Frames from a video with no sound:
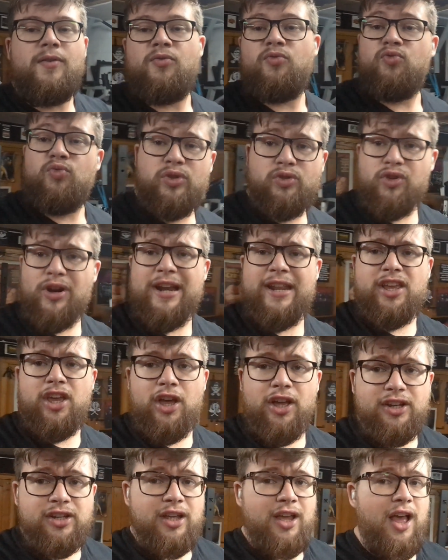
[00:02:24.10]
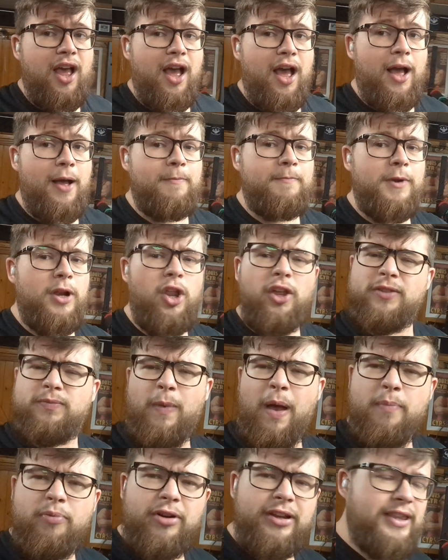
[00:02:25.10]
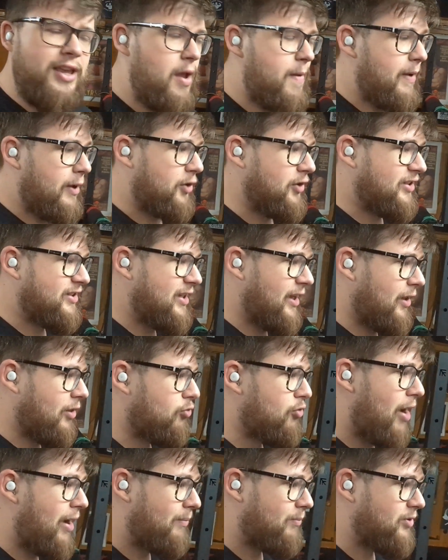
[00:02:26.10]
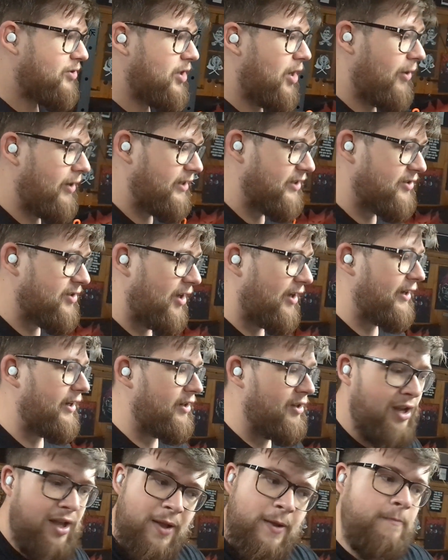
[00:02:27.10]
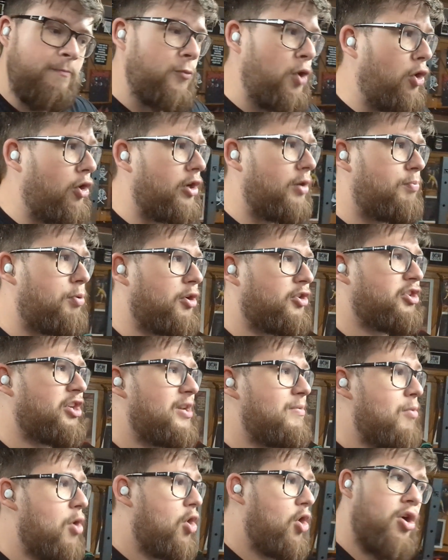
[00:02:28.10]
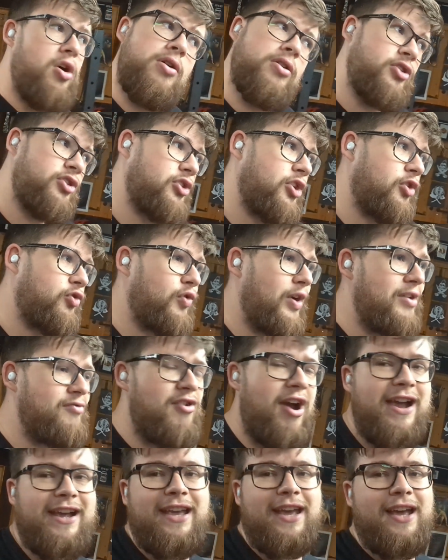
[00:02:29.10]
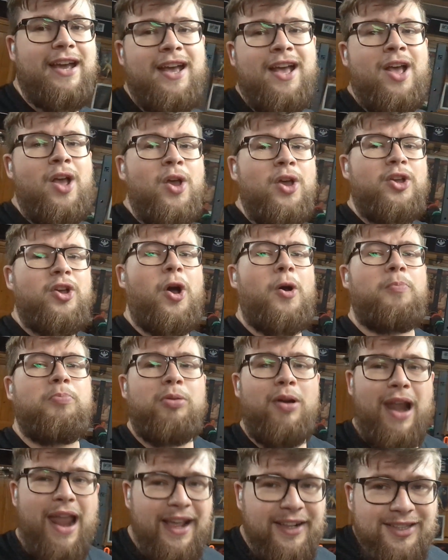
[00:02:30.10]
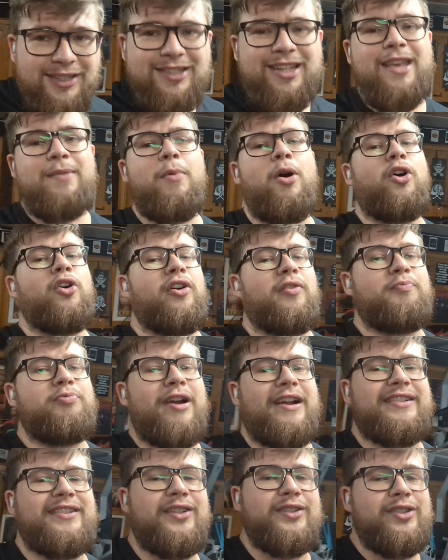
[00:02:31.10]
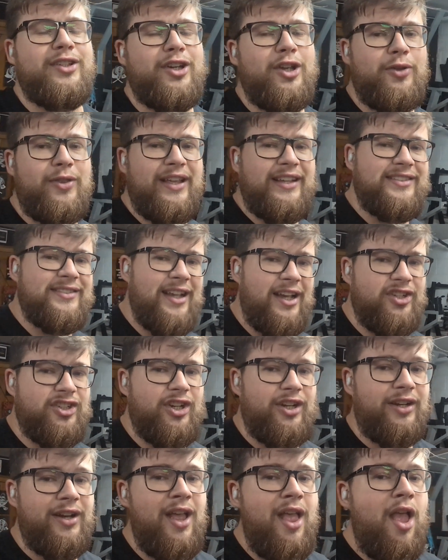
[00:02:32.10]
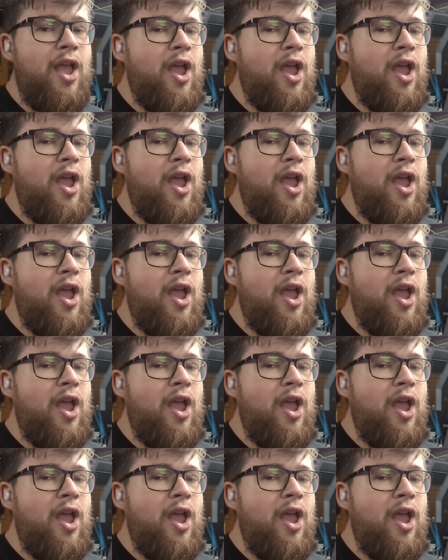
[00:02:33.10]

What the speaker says: it was really good. Lost my breathing unit on the 6th rep, so I decided not going to push anymore, just going to re-rack it. Got plenty more of pressing to do this session,